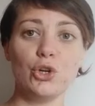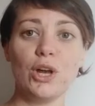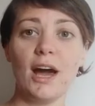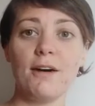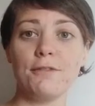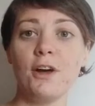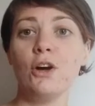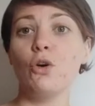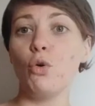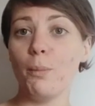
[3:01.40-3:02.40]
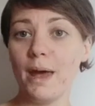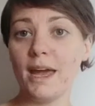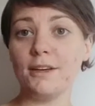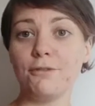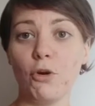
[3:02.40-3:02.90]
could have
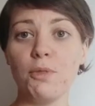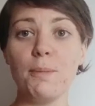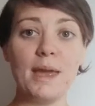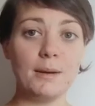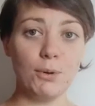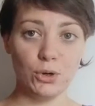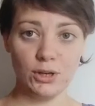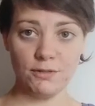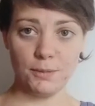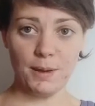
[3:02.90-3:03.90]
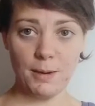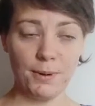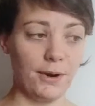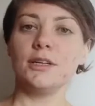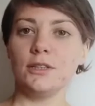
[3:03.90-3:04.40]
omitted from the main body of the
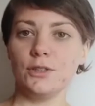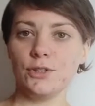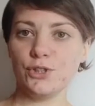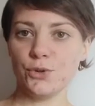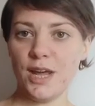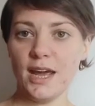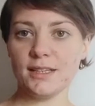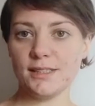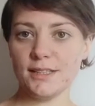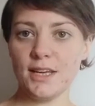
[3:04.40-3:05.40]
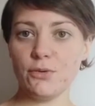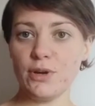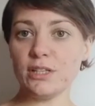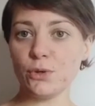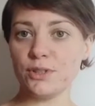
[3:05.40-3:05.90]
paper. So next, the
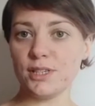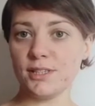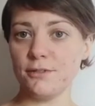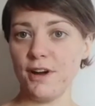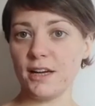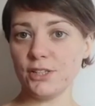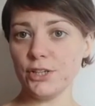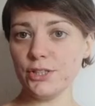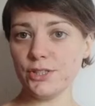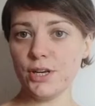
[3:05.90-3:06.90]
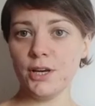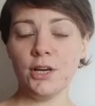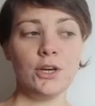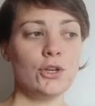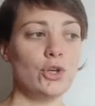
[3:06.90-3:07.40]
resources and advisors.
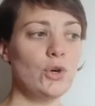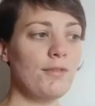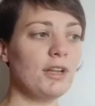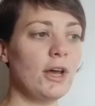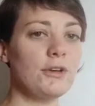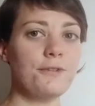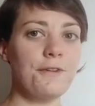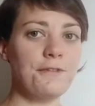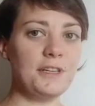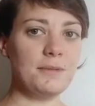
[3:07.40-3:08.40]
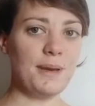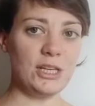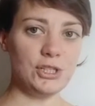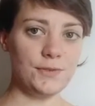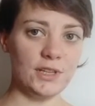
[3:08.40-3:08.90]
You have allowed 15
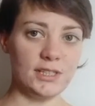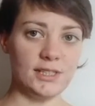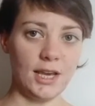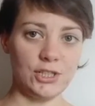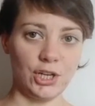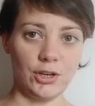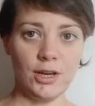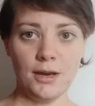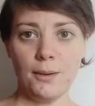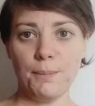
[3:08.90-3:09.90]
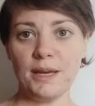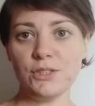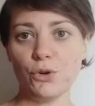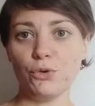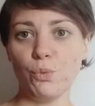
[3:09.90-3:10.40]
pages for this section
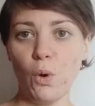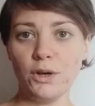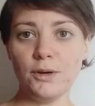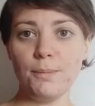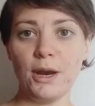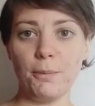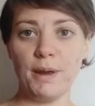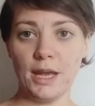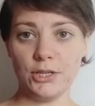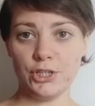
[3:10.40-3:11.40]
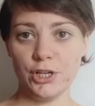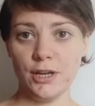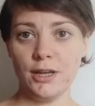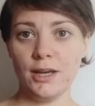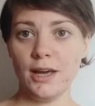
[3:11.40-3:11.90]
based on 1 per page.